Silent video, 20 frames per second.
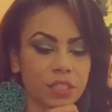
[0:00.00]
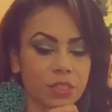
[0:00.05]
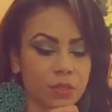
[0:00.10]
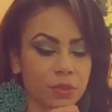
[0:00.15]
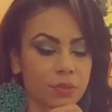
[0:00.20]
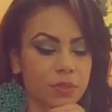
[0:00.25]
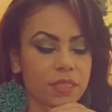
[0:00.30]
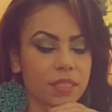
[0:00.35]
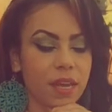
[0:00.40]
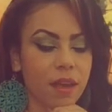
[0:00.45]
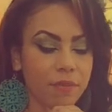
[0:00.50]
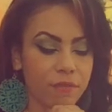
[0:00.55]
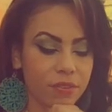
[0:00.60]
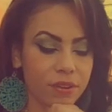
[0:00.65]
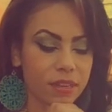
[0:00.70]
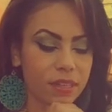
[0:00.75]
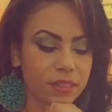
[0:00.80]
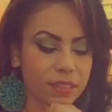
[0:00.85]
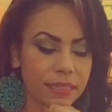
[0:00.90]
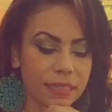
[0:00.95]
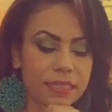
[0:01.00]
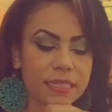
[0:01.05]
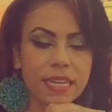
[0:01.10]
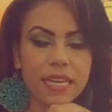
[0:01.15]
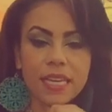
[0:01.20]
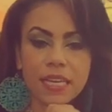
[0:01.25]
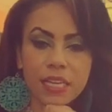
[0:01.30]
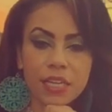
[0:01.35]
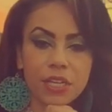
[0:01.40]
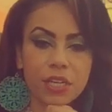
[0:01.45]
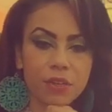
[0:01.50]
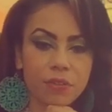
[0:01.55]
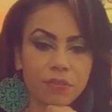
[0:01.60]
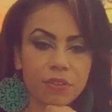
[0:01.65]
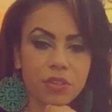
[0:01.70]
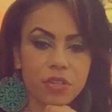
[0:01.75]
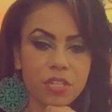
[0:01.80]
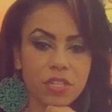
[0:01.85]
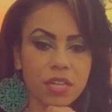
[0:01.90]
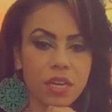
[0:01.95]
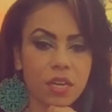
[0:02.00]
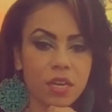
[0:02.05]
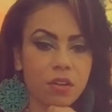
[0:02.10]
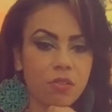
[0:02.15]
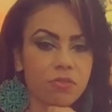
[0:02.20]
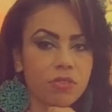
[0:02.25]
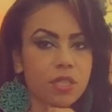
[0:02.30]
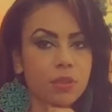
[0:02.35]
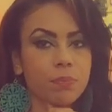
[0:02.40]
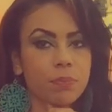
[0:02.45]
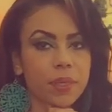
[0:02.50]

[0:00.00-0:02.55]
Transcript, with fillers: So definitely take care of yourselves,